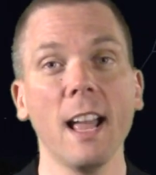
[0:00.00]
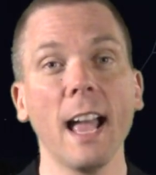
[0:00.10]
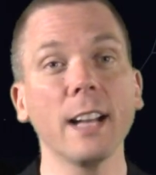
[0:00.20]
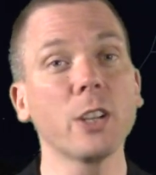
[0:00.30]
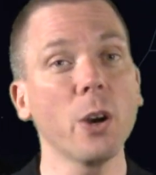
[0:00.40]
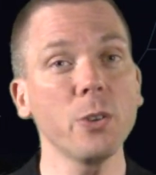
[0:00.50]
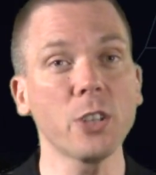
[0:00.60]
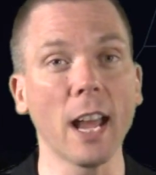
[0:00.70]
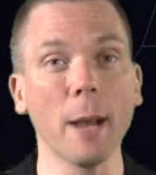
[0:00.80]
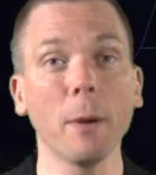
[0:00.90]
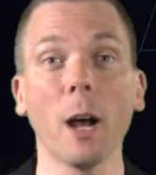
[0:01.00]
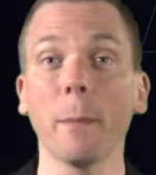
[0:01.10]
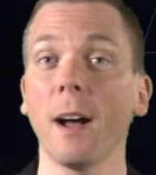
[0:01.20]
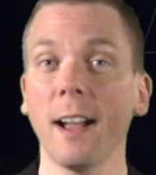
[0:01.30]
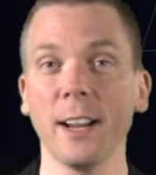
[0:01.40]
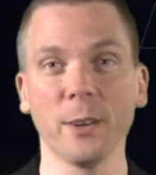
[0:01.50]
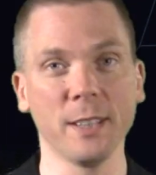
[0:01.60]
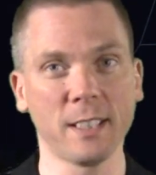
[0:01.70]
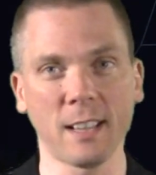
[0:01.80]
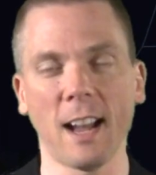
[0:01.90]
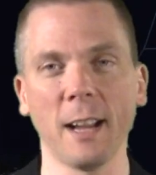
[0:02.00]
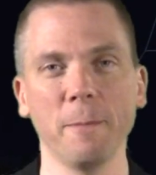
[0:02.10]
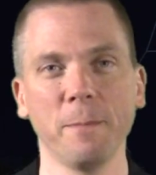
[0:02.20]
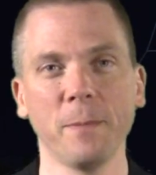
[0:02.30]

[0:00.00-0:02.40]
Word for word: and Kochab up higher in the sky.